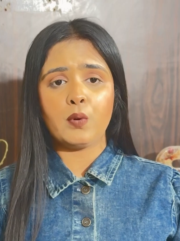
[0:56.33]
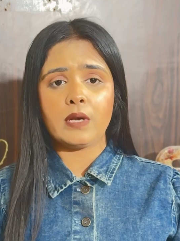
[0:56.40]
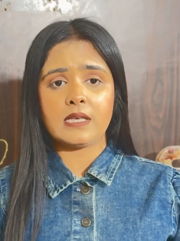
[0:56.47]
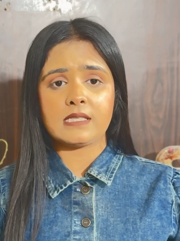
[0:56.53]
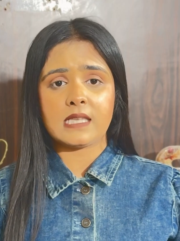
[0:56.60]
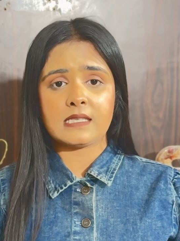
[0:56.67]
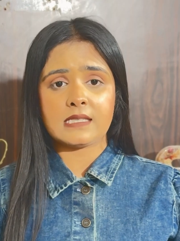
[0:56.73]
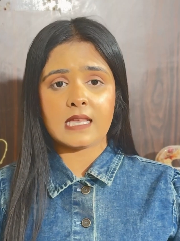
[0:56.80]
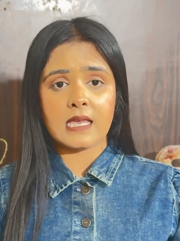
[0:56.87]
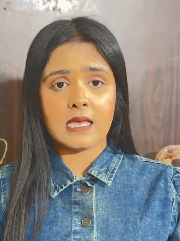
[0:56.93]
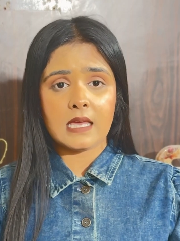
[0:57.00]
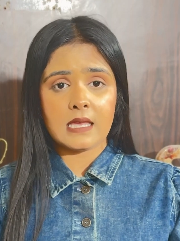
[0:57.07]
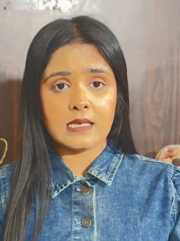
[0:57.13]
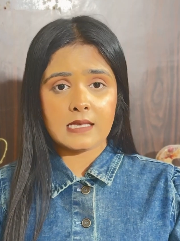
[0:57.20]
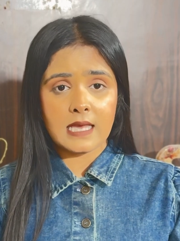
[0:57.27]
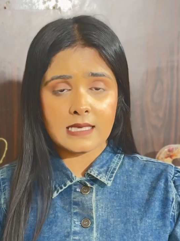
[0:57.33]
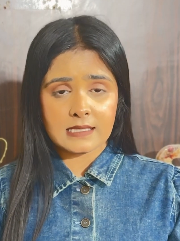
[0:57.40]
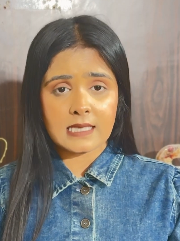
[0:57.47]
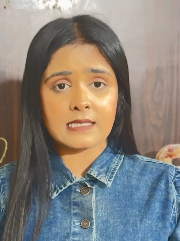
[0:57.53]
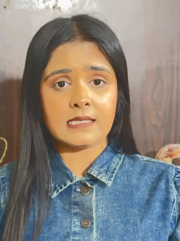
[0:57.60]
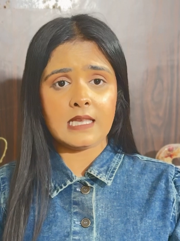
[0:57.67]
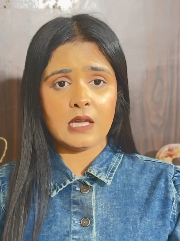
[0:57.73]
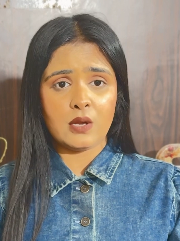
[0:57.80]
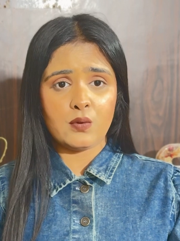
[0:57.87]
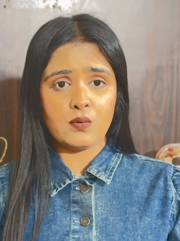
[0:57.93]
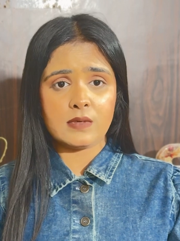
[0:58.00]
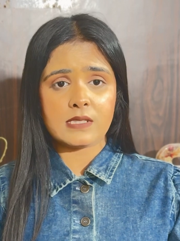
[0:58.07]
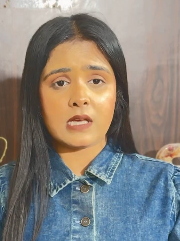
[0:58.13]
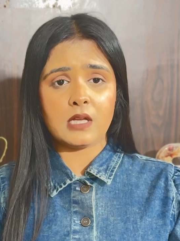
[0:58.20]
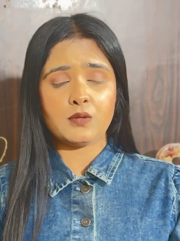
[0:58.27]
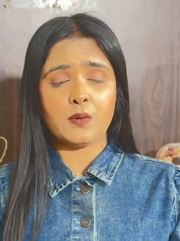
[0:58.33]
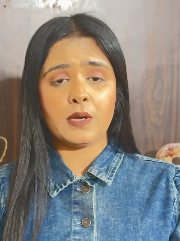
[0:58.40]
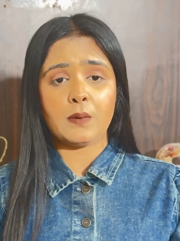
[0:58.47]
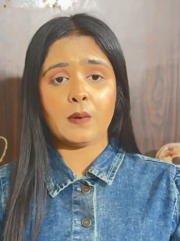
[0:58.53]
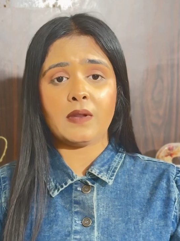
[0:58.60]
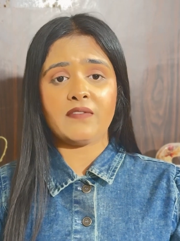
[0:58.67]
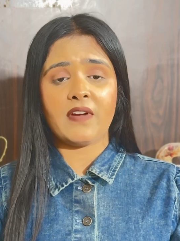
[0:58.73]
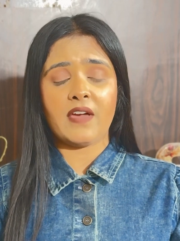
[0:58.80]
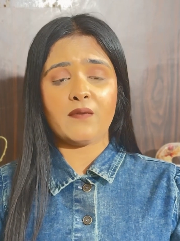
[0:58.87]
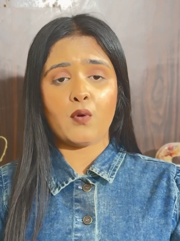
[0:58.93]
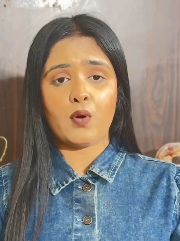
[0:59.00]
SSC Result 2025